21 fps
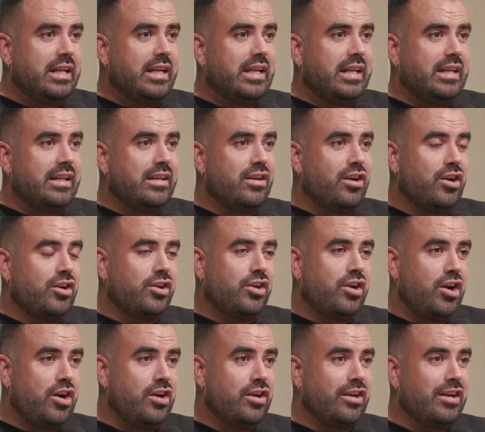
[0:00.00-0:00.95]
in Hong
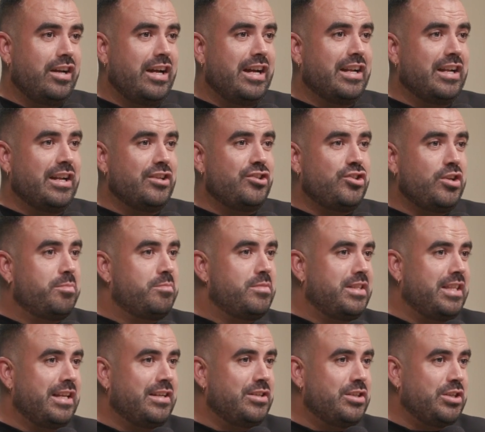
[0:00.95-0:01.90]
Kong. And I jumped
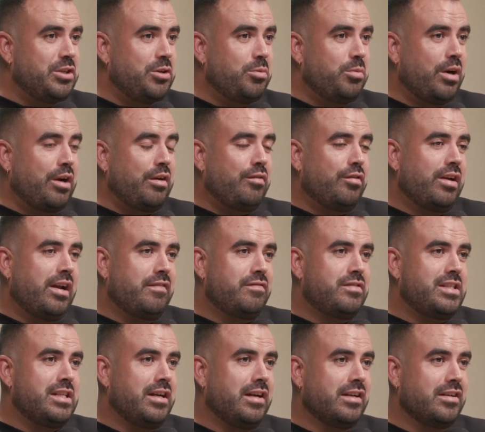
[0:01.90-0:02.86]
then to go work for
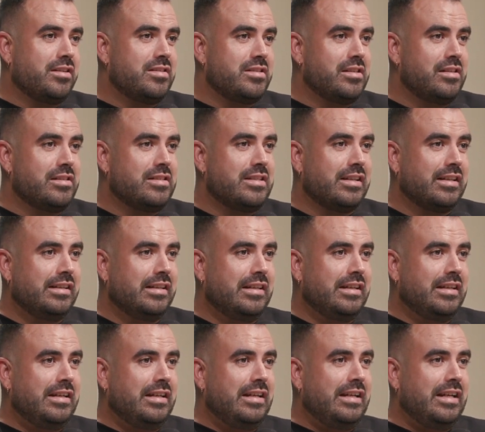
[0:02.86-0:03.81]
FTI Consulting
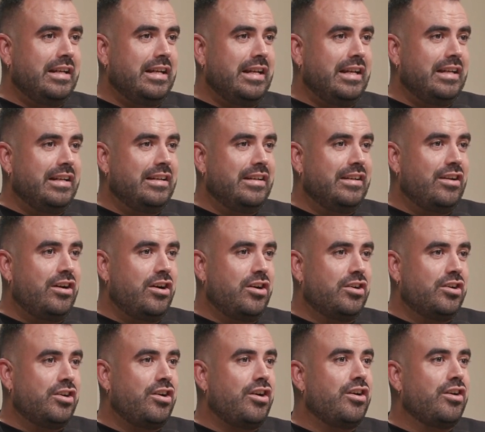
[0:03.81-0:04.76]
in
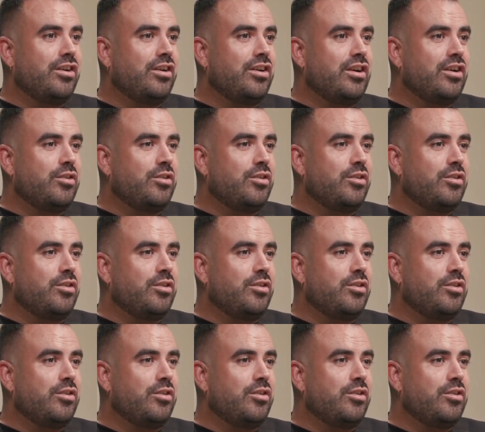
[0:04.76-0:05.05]
Hong Kong,